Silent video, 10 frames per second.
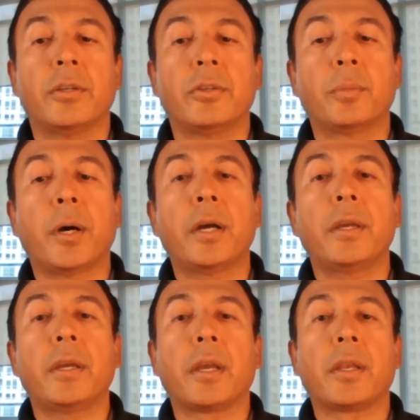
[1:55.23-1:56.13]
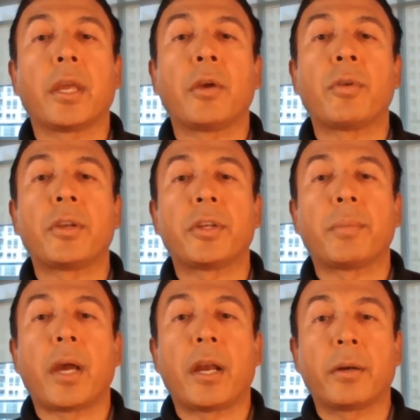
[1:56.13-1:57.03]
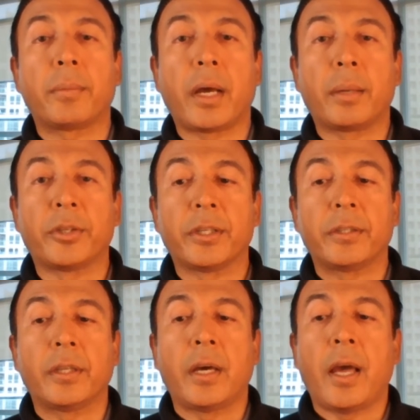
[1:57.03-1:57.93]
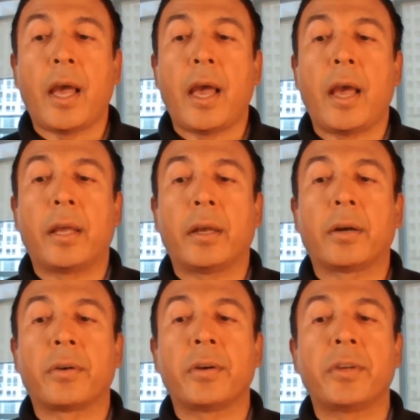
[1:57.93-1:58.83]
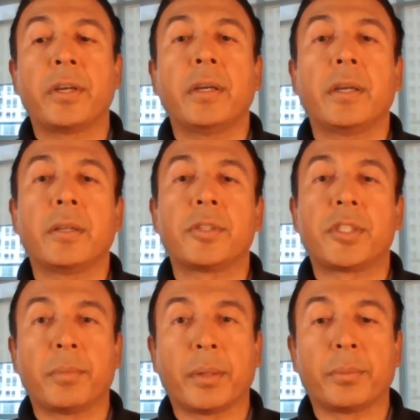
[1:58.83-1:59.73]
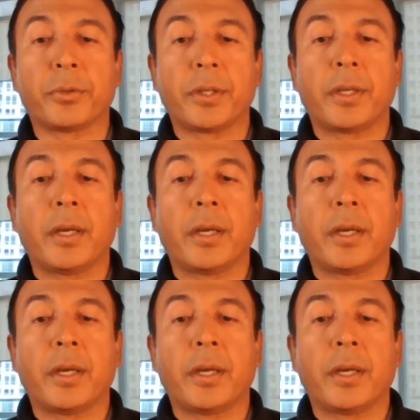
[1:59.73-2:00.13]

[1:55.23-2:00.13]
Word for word: Dubai in United Arab Emirates, and Harare in Zimbabwe.